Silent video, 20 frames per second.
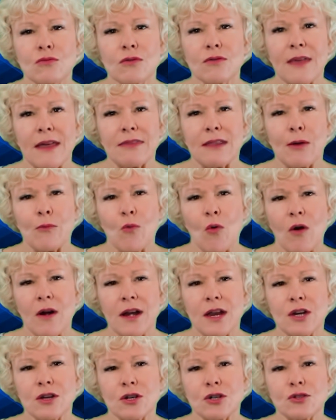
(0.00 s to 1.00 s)
that they
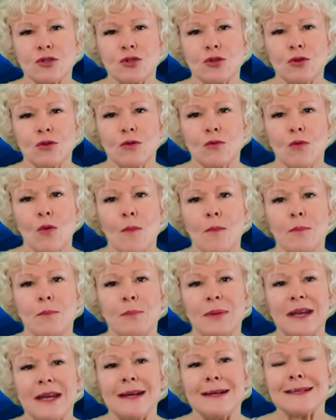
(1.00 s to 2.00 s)
wanted to
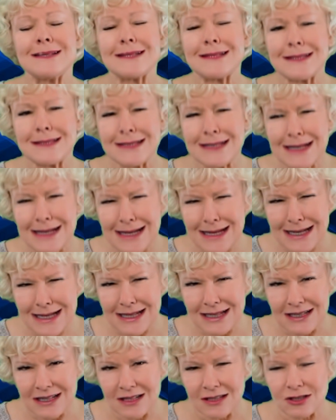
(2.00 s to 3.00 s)
be
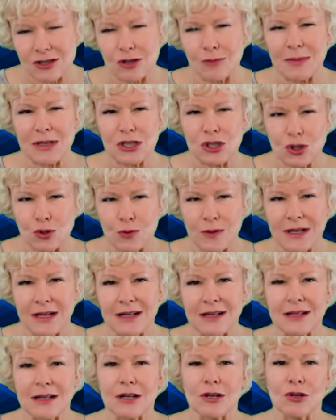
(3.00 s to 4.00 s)
seen to be
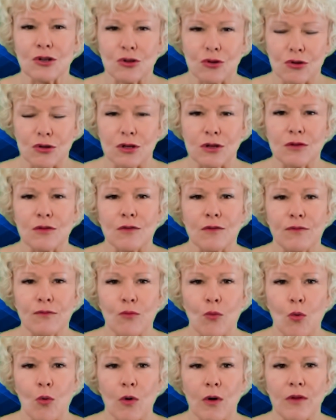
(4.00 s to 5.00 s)
doing good
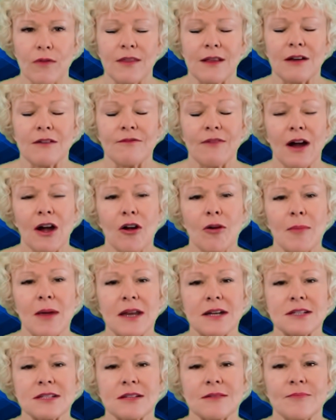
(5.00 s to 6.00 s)
for the
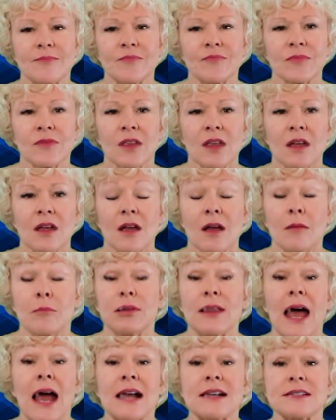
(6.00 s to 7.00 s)
environment.
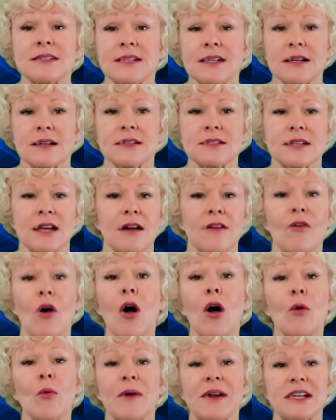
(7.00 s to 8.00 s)
Plastics have
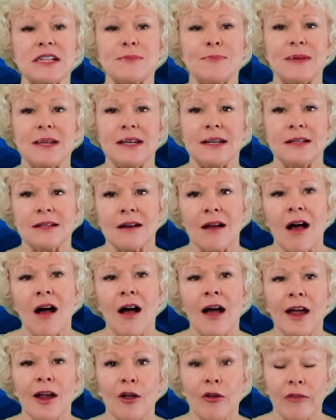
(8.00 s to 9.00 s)
always been
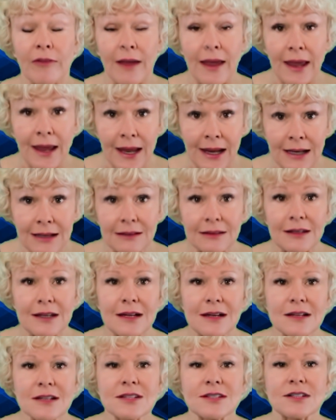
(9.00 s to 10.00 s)
high on the hate
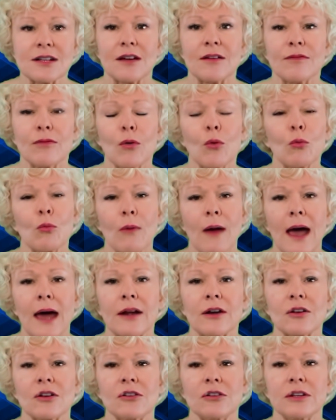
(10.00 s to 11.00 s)
list of
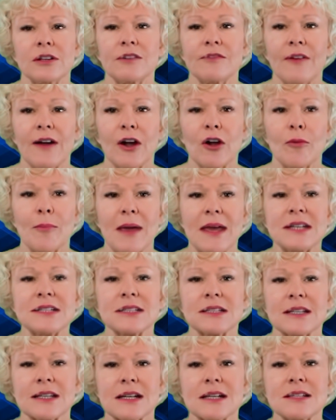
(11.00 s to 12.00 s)
radical
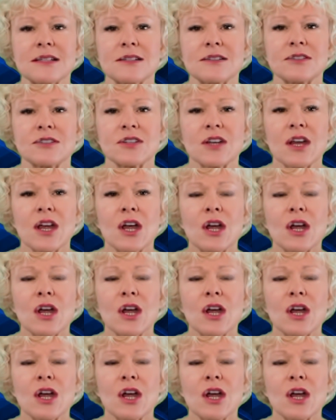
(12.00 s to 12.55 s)
environmentalists,